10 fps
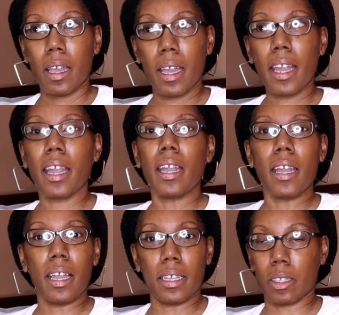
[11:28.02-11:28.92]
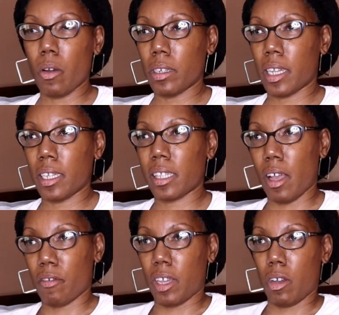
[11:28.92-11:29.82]
He is going to get
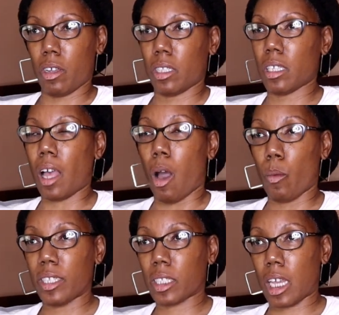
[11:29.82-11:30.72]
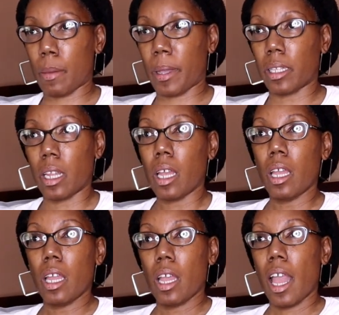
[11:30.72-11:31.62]
himself killed because he's always scheming
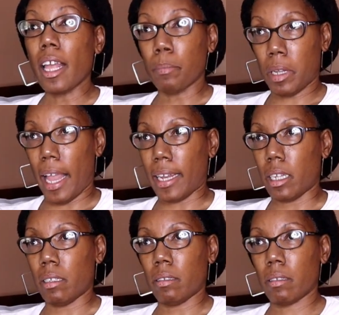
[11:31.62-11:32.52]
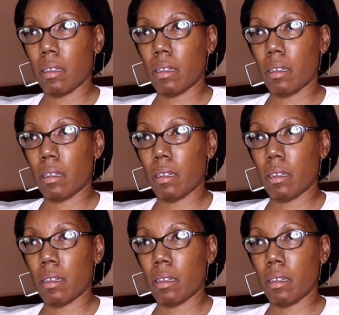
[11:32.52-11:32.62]
and planning.